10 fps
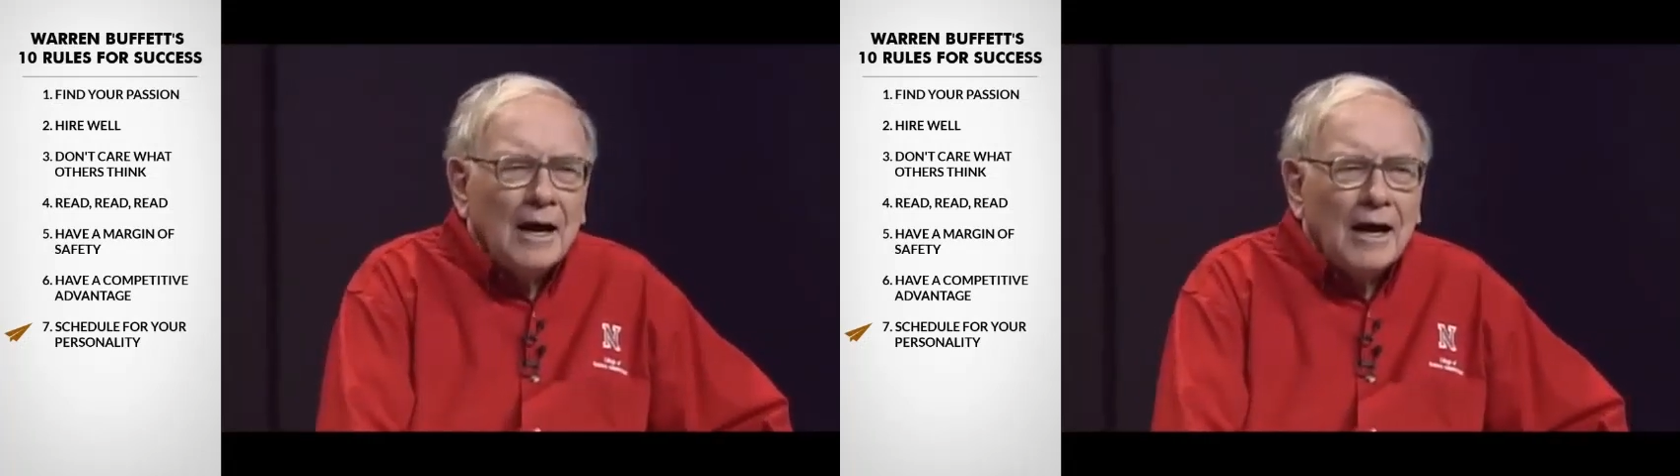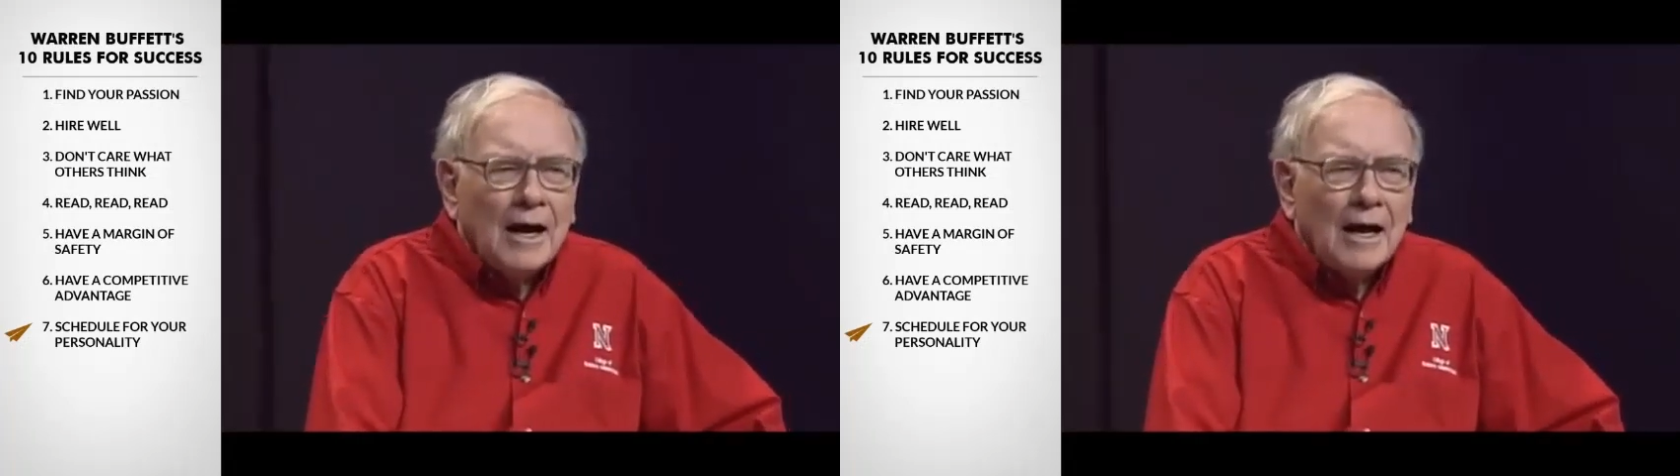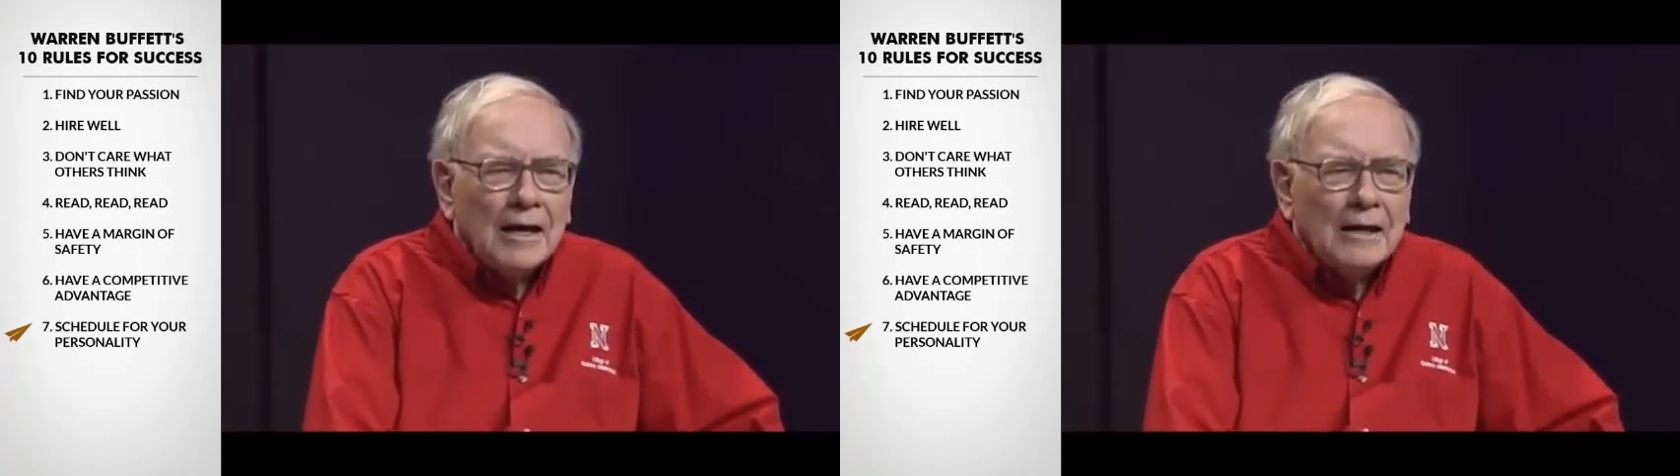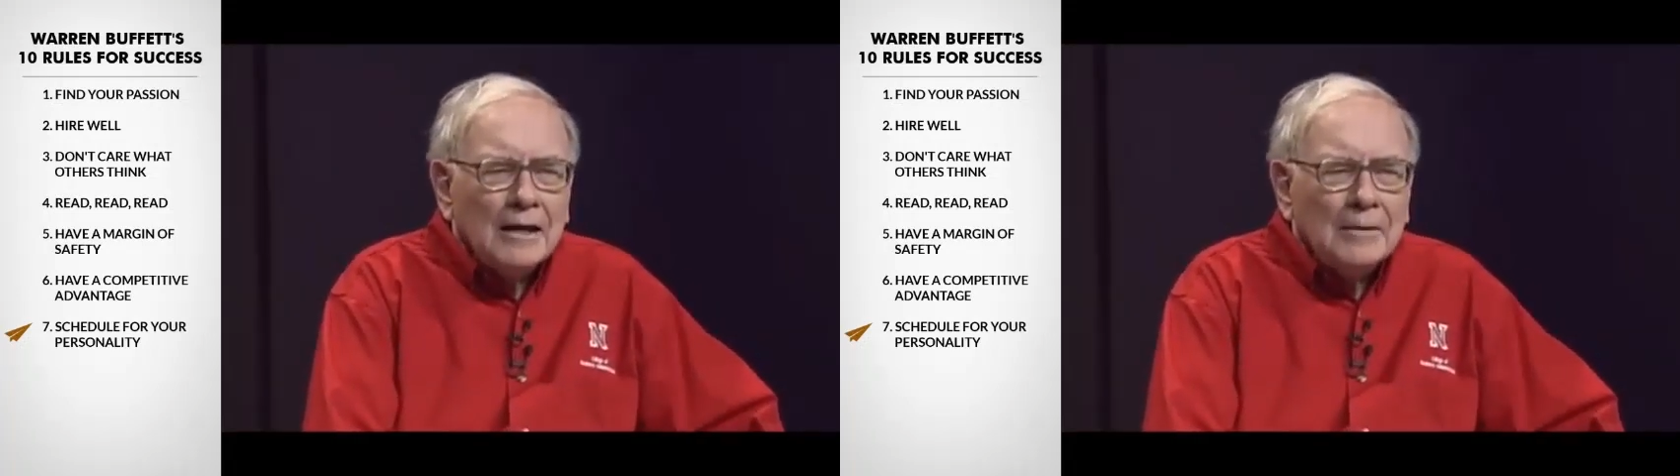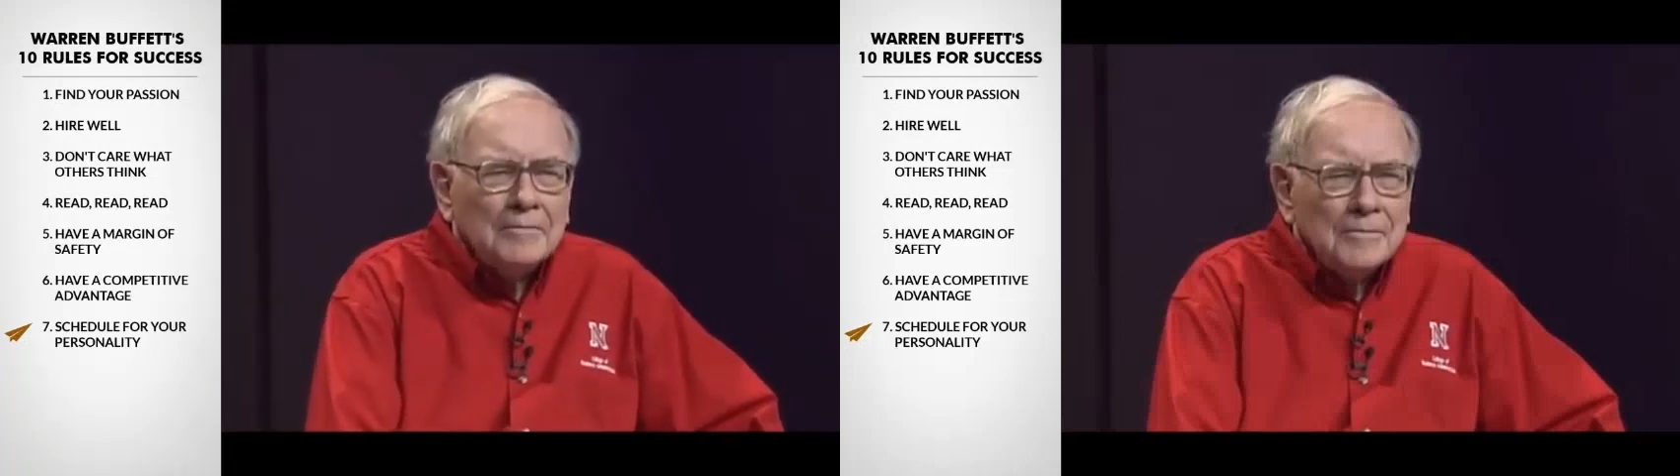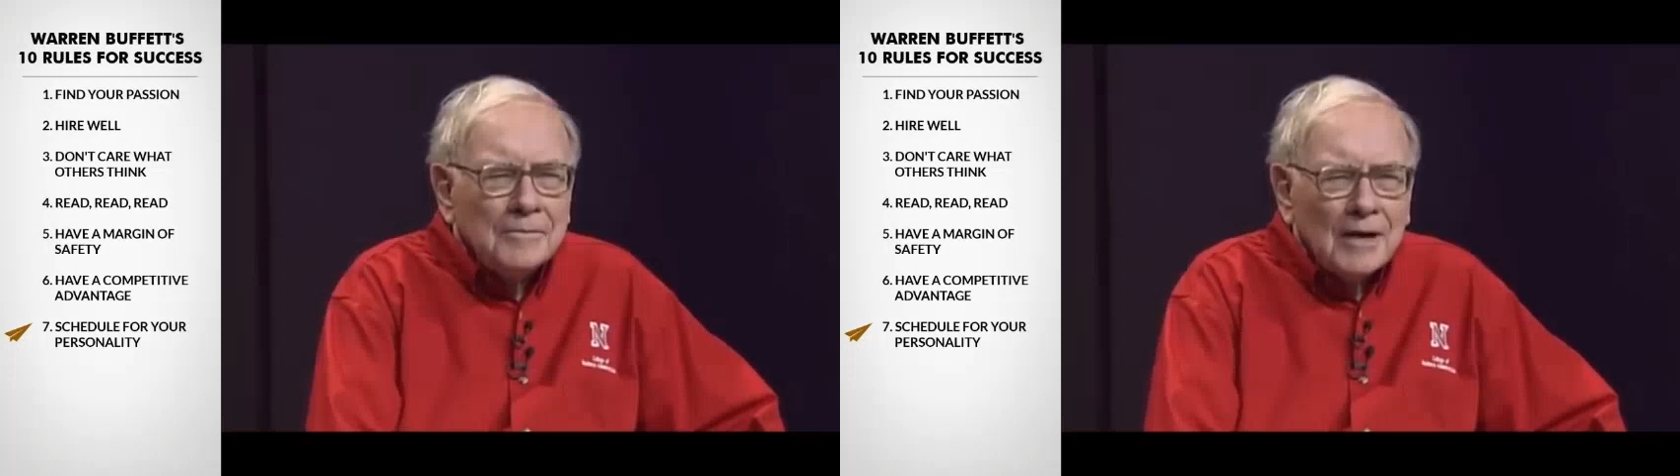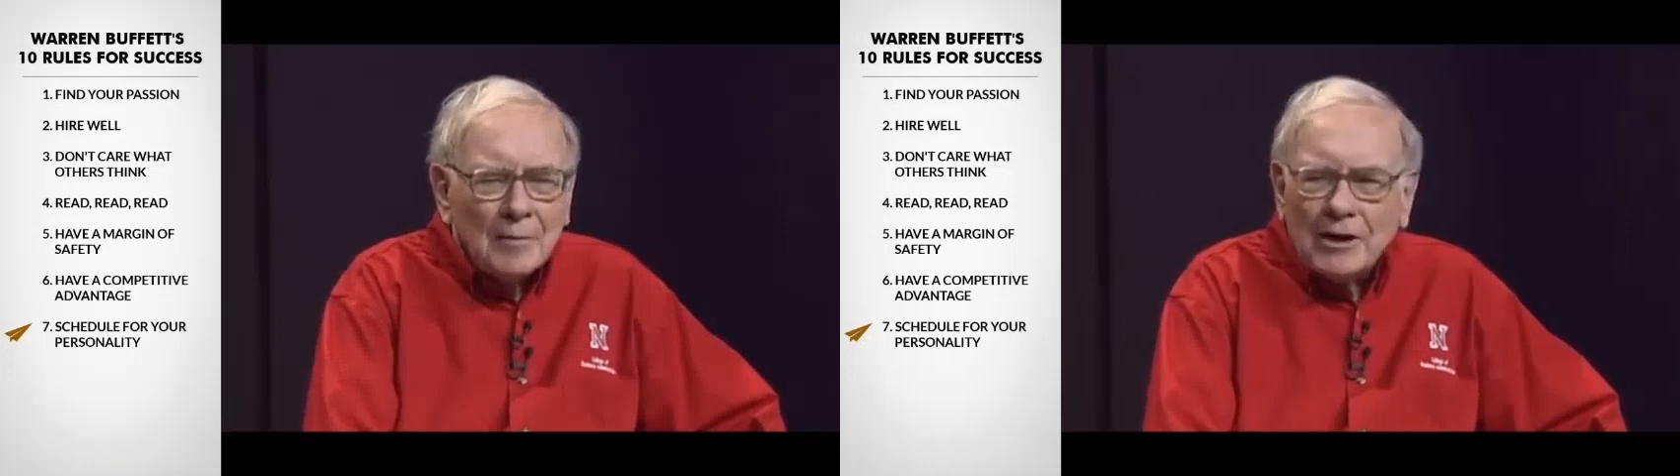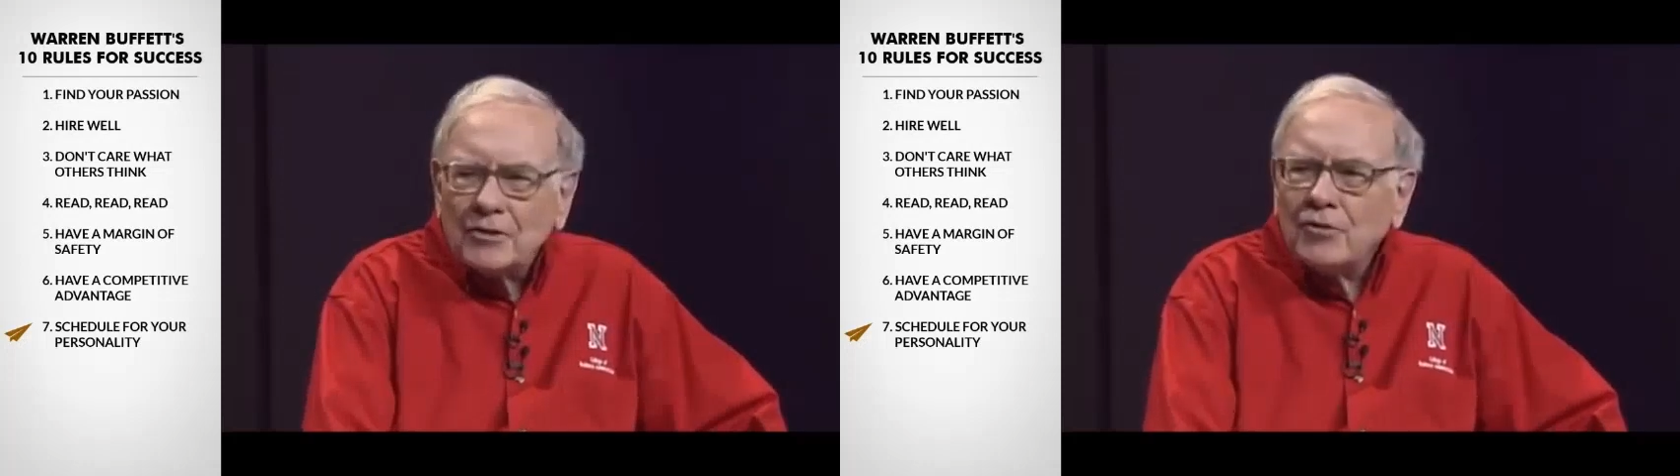I'm on the